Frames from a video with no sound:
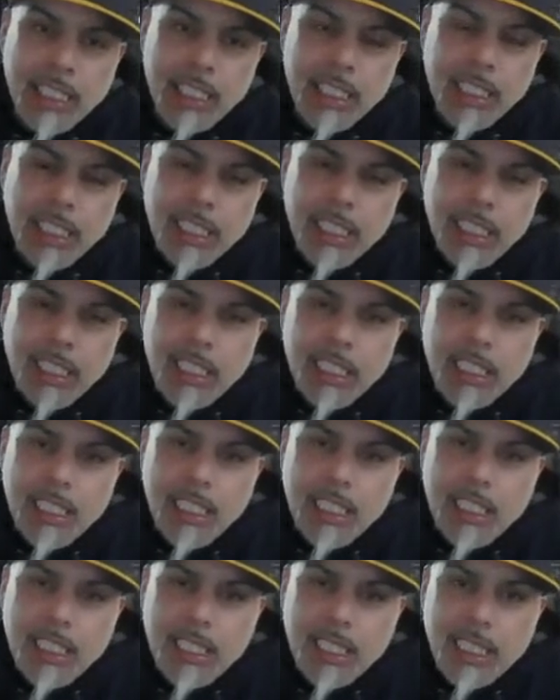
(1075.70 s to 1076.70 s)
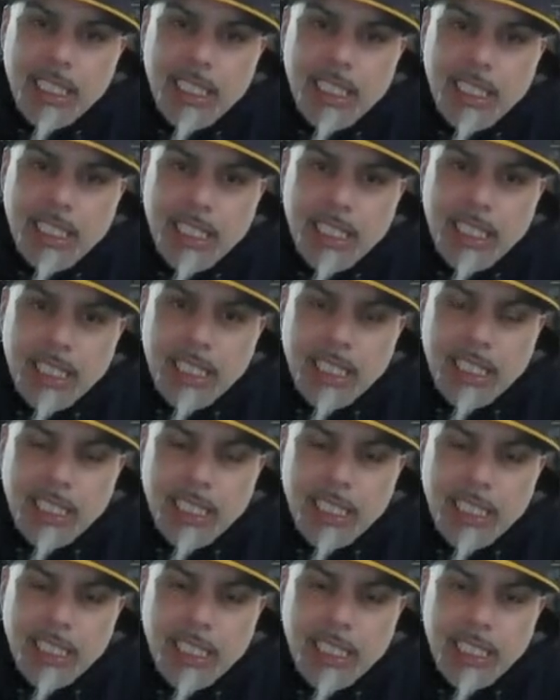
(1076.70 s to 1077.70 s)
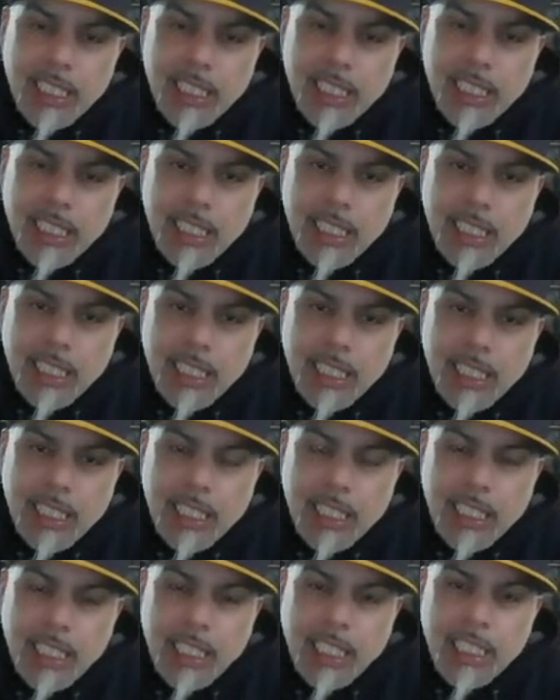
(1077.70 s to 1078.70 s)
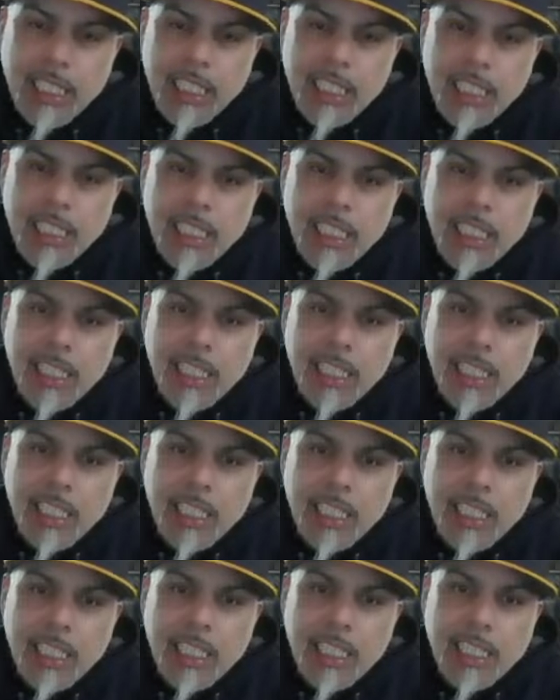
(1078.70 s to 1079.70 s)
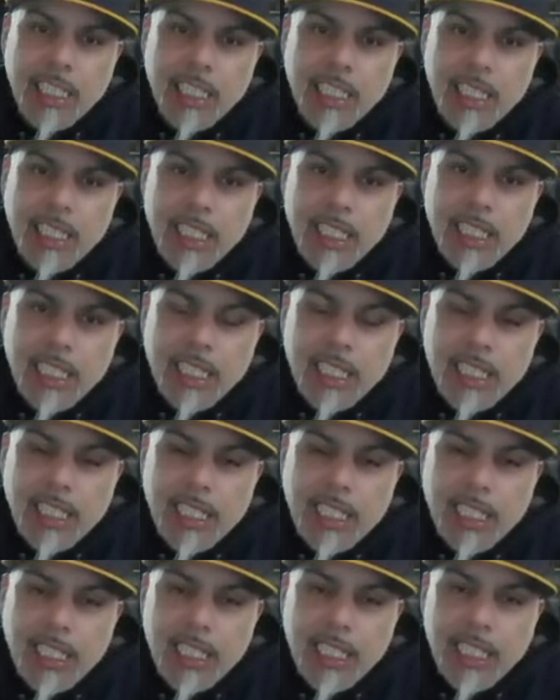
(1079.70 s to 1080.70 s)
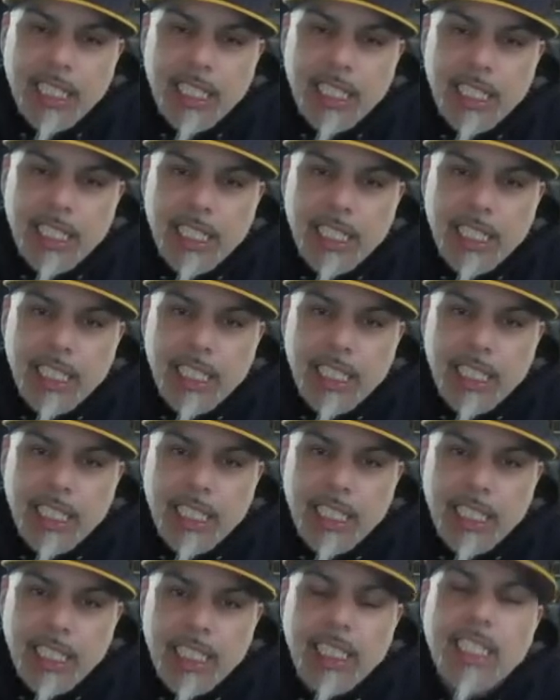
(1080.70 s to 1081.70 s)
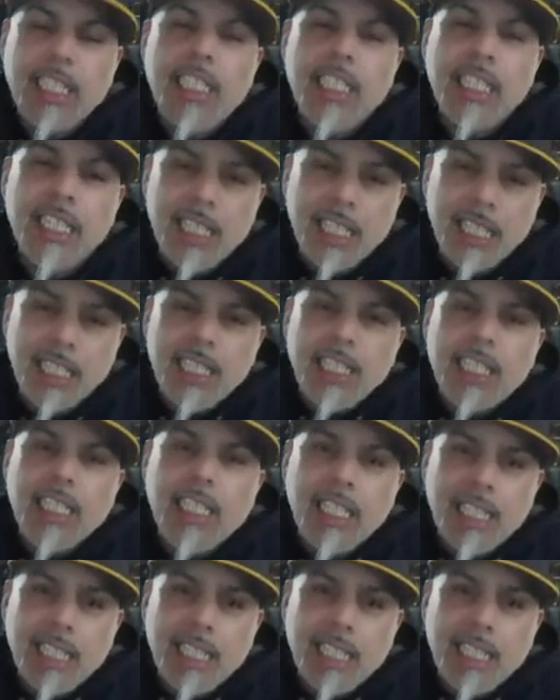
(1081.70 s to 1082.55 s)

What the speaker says: No words are spoken by the person on screen.